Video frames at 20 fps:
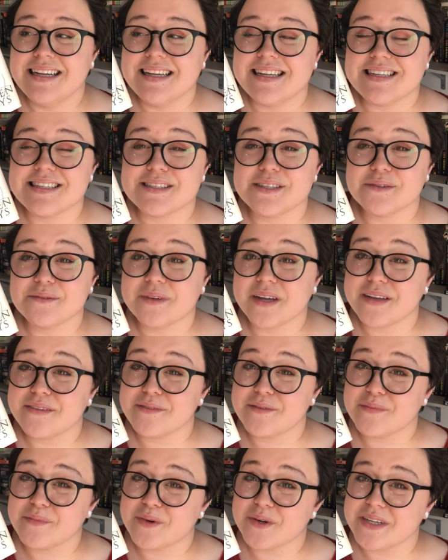is The
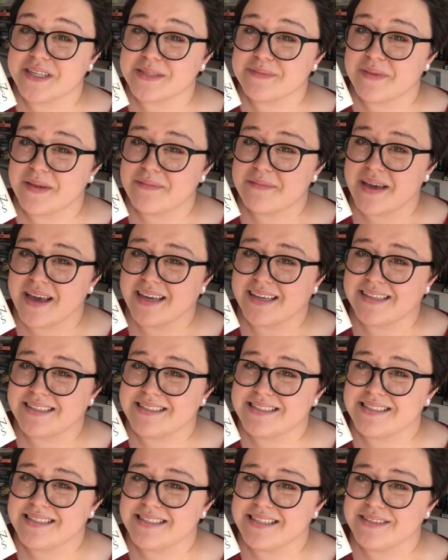Raven Boys by Maggie
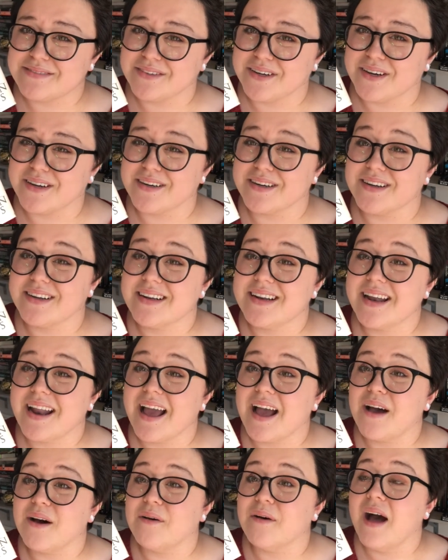Stiefvater.
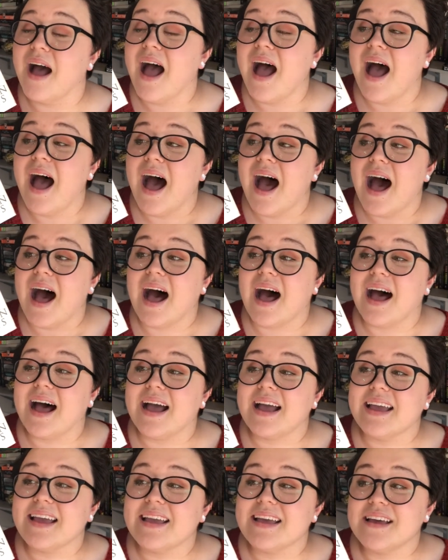Now,
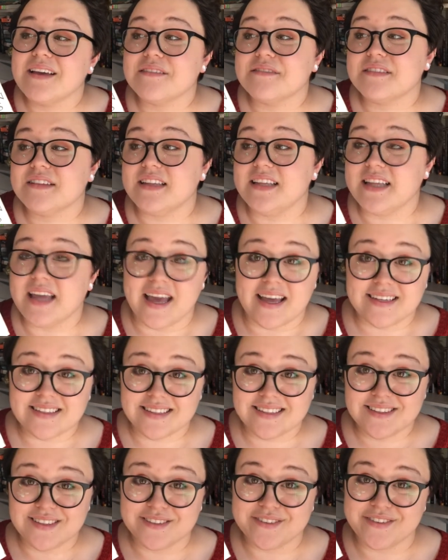I have yet
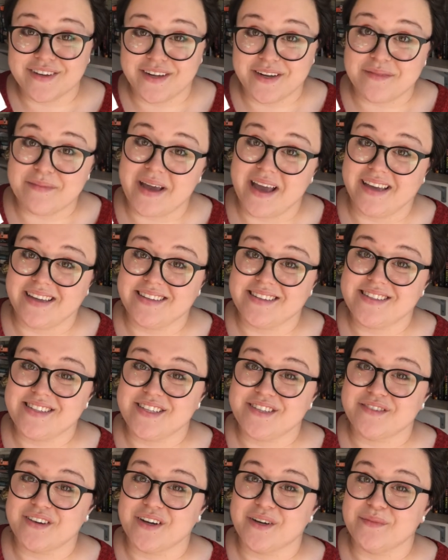to find a Maggie
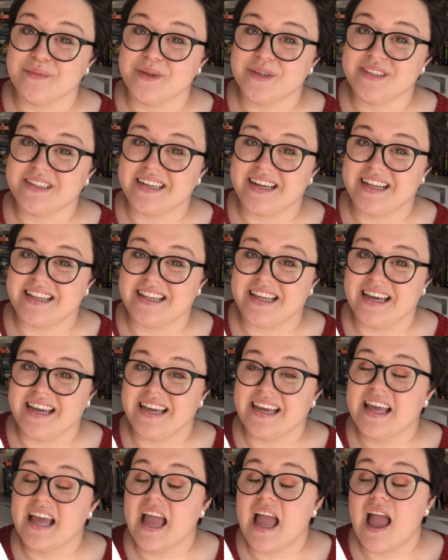Stiefvater book that I
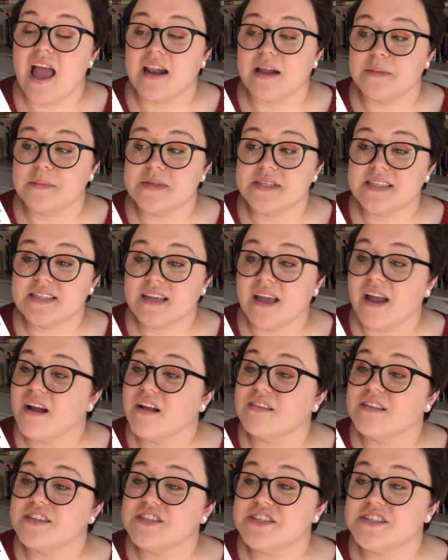like, and I'm
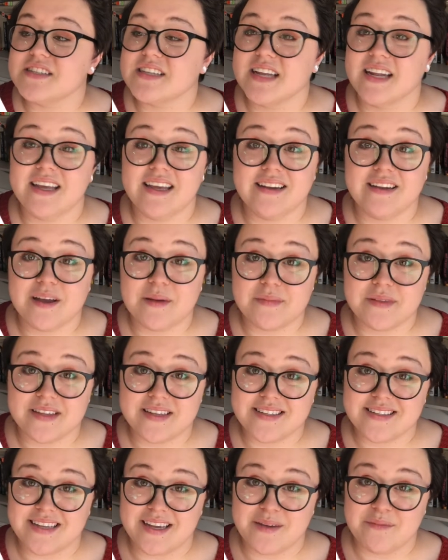scared that she's gonna end up in the
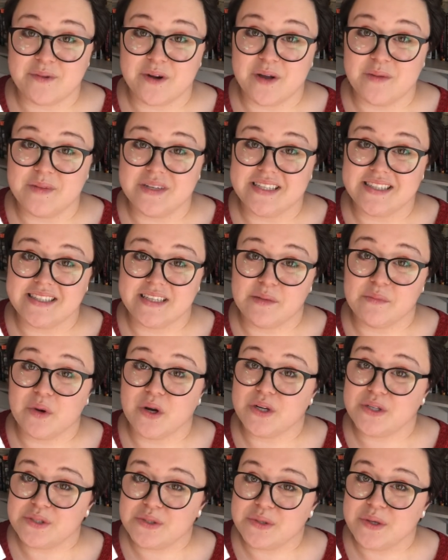same realm as Leigh
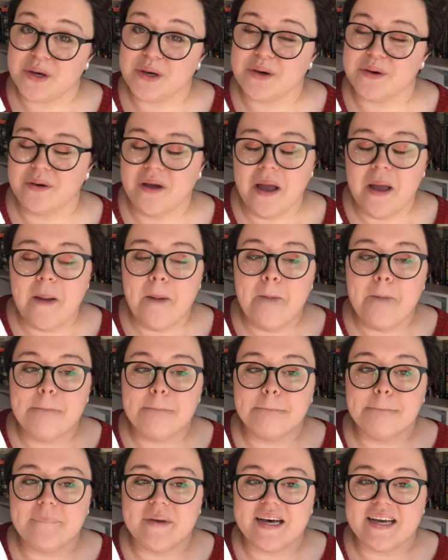Bardugo,
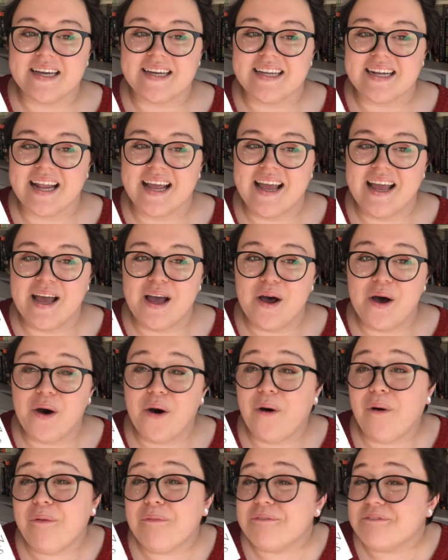but
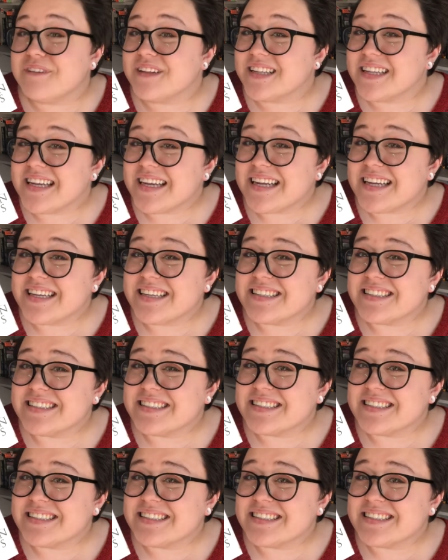hopefully